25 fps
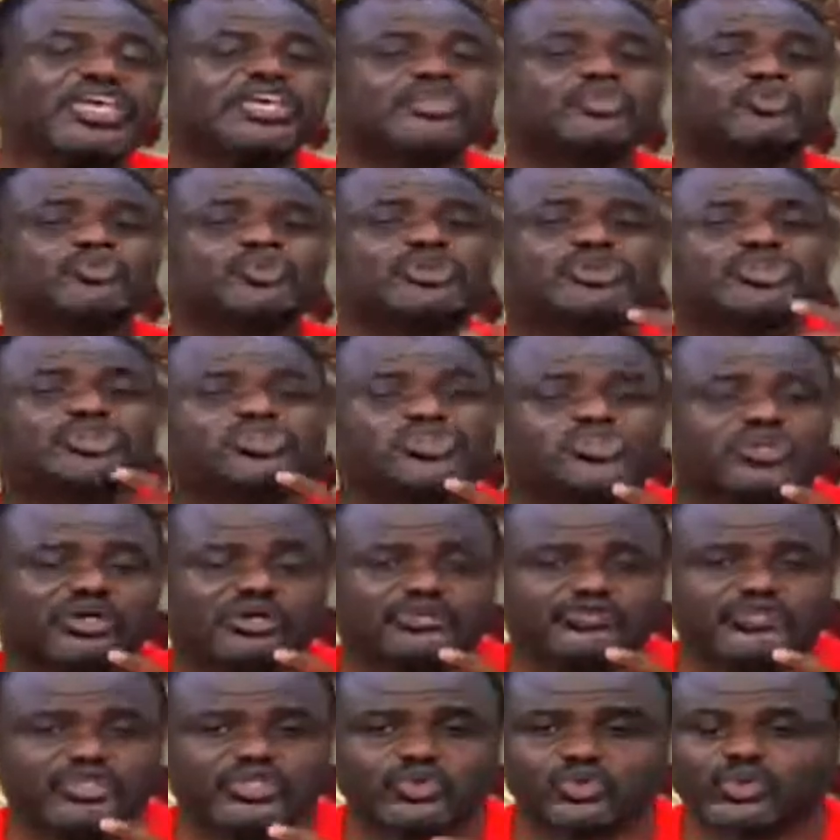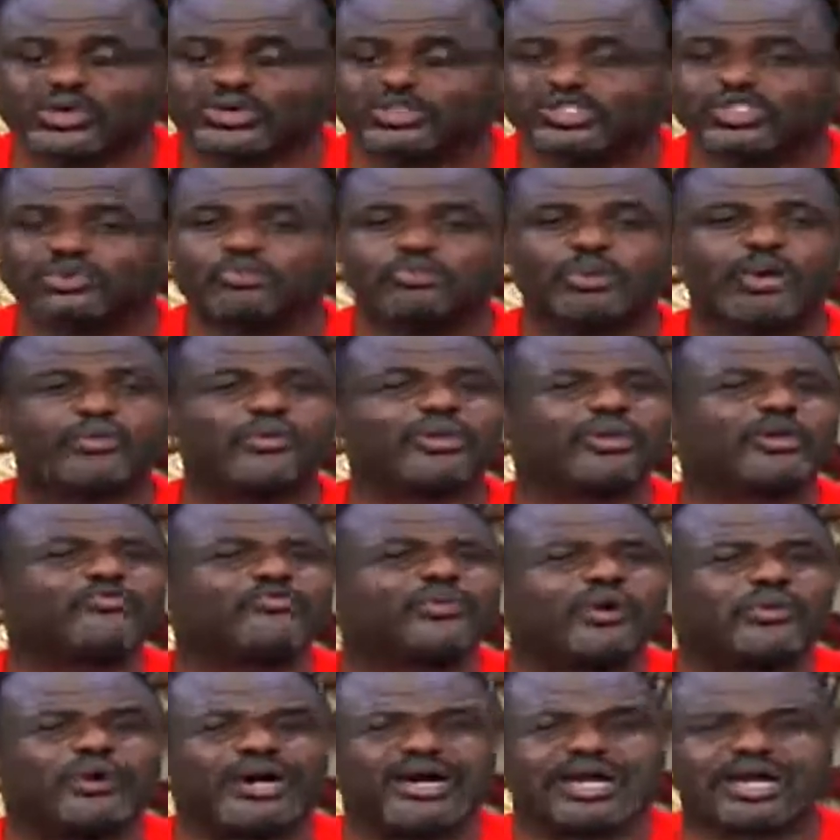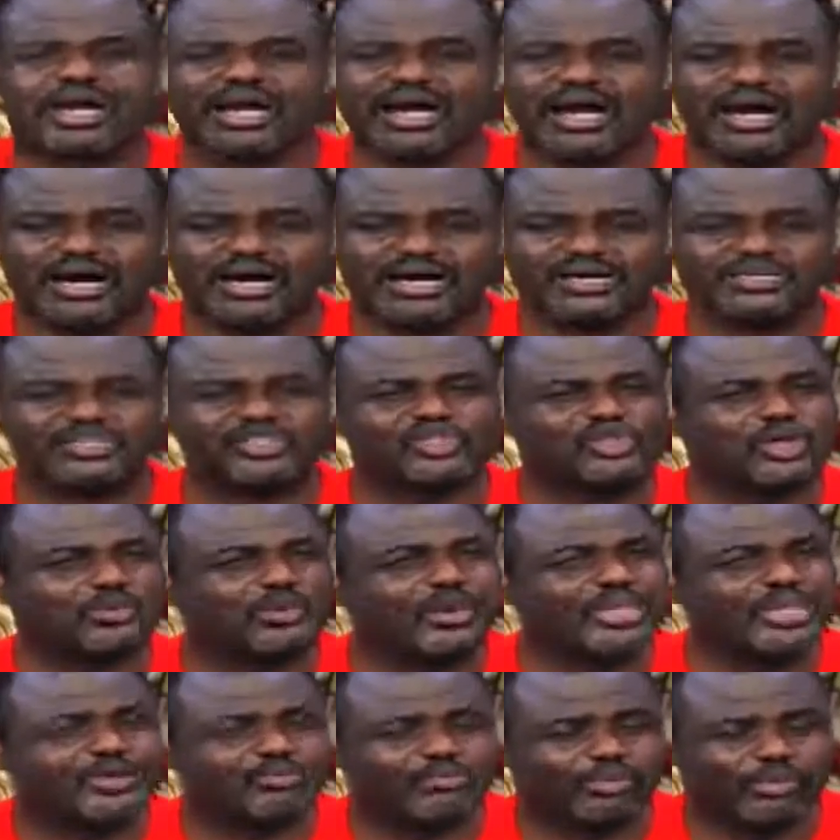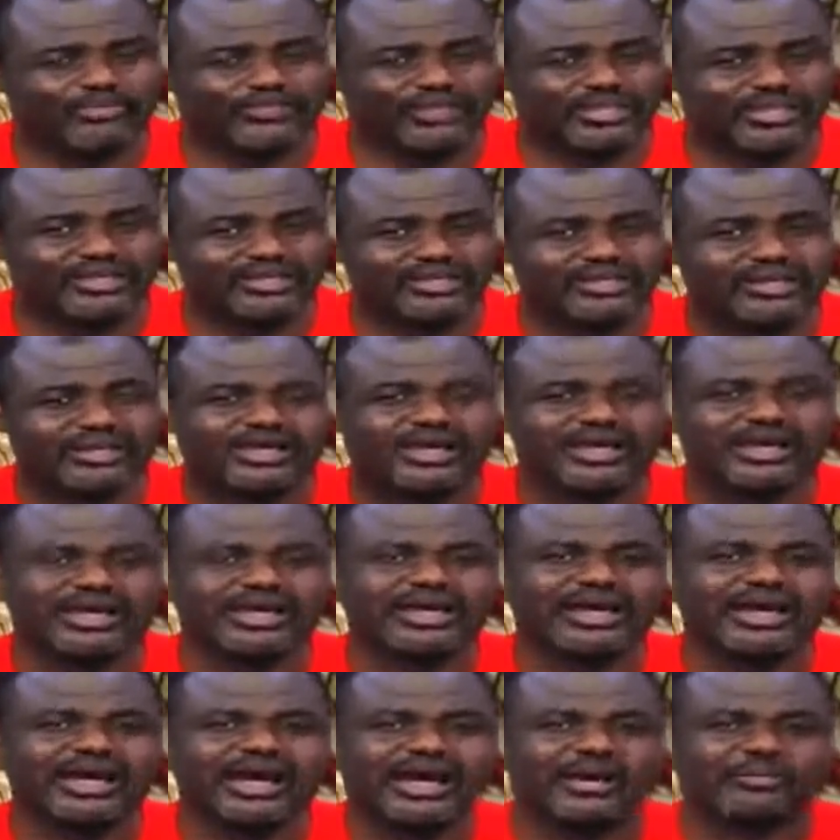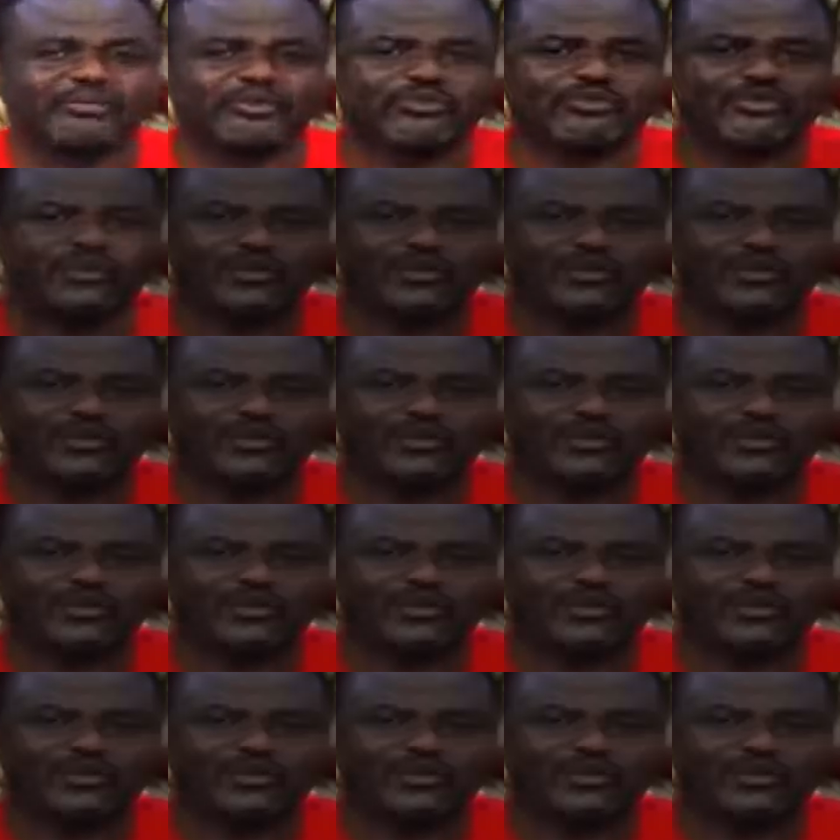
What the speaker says: into the service where the Spirit of our God is already moving. Happy